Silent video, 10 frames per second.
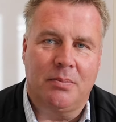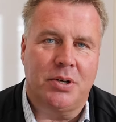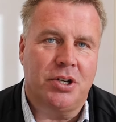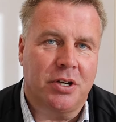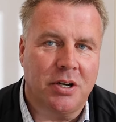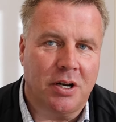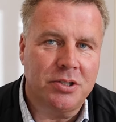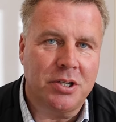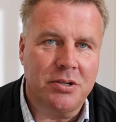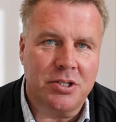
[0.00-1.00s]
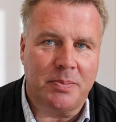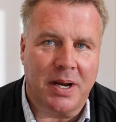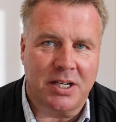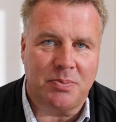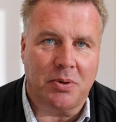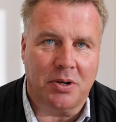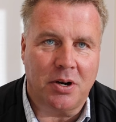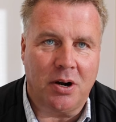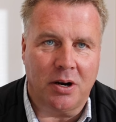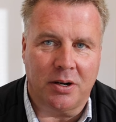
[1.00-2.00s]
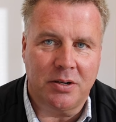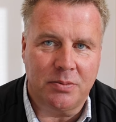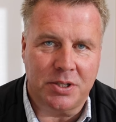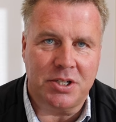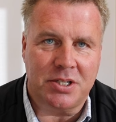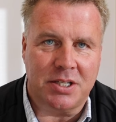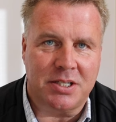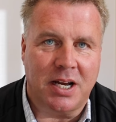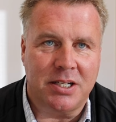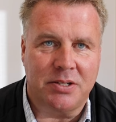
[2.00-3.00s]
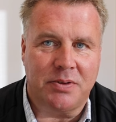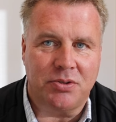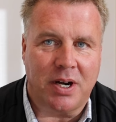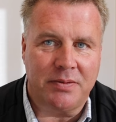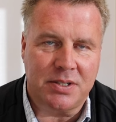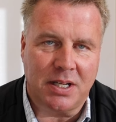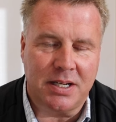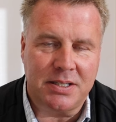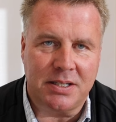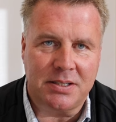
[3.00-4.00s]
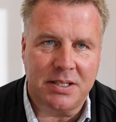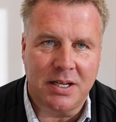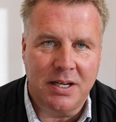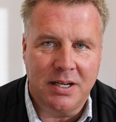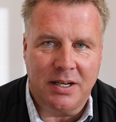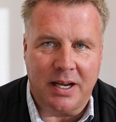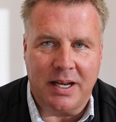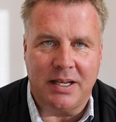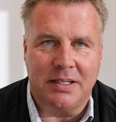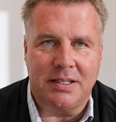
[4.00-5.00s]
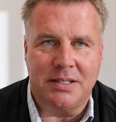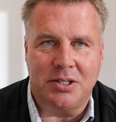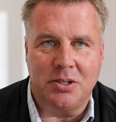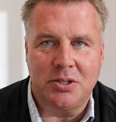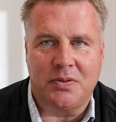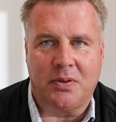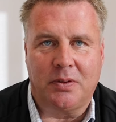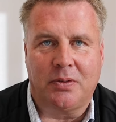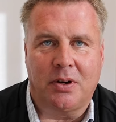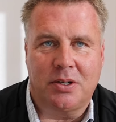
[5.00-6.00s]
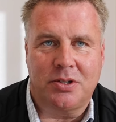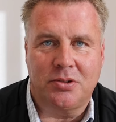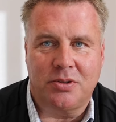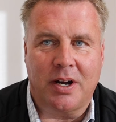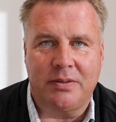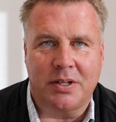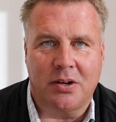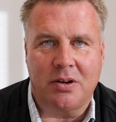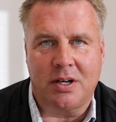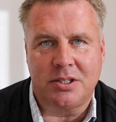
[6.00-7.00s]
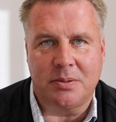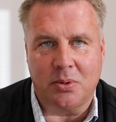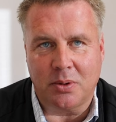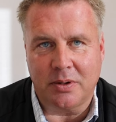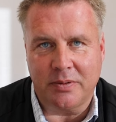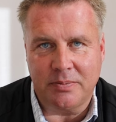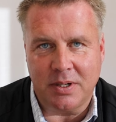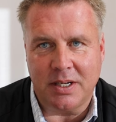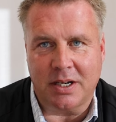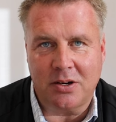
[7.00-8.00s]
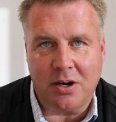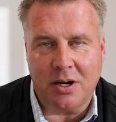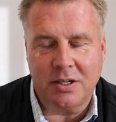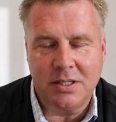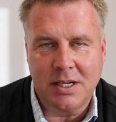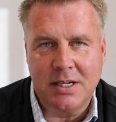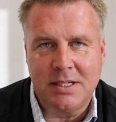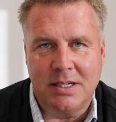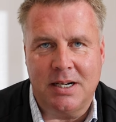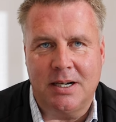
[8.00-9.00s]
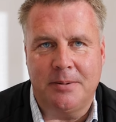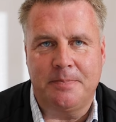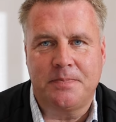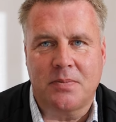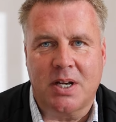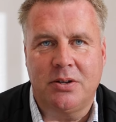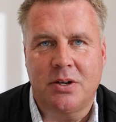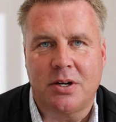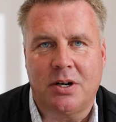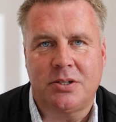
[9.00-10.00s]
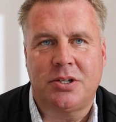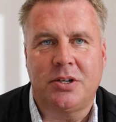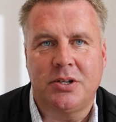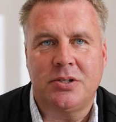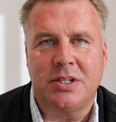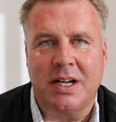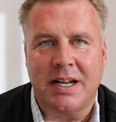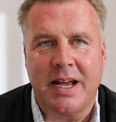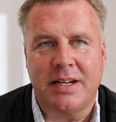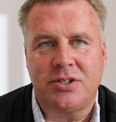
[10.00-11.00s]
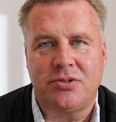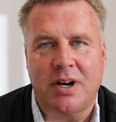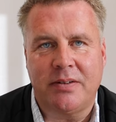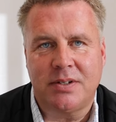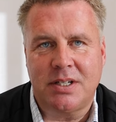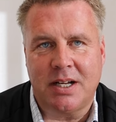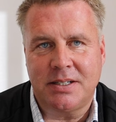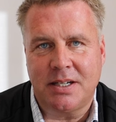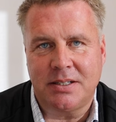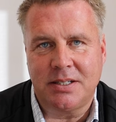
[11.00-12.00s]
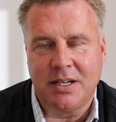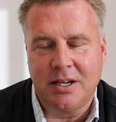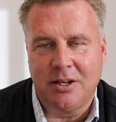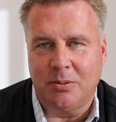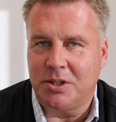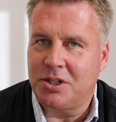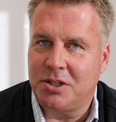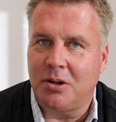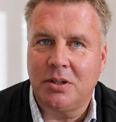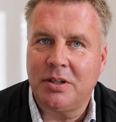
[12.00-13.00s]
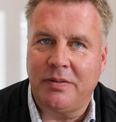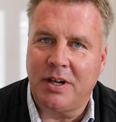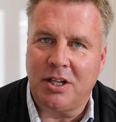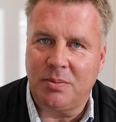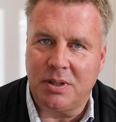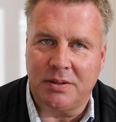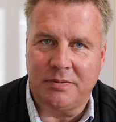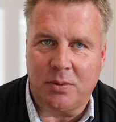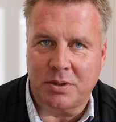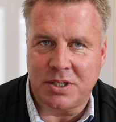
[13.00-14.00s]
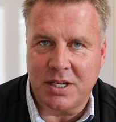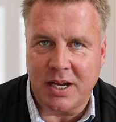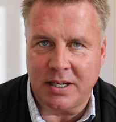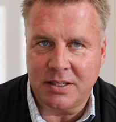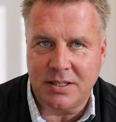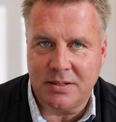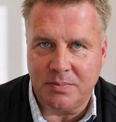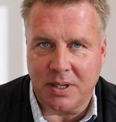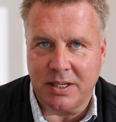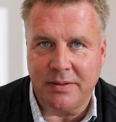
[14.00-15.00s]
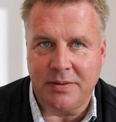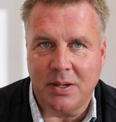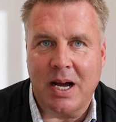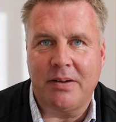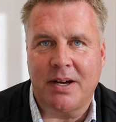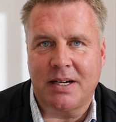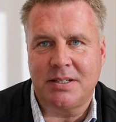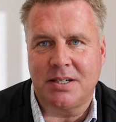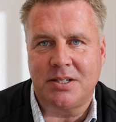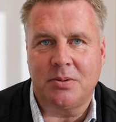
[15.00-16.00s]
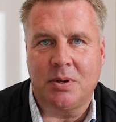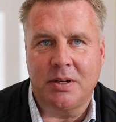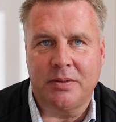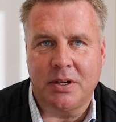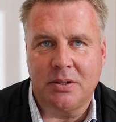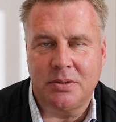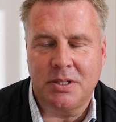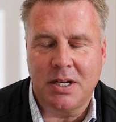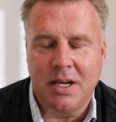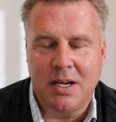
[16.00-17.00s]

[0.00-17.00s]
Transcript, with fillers: but you can also use a passport card, which is the size of a driver's license and is useful for also traveling across the border in a car. Um, you can also use an enhanced driver's license which is only available in four states. But if you have access to one of those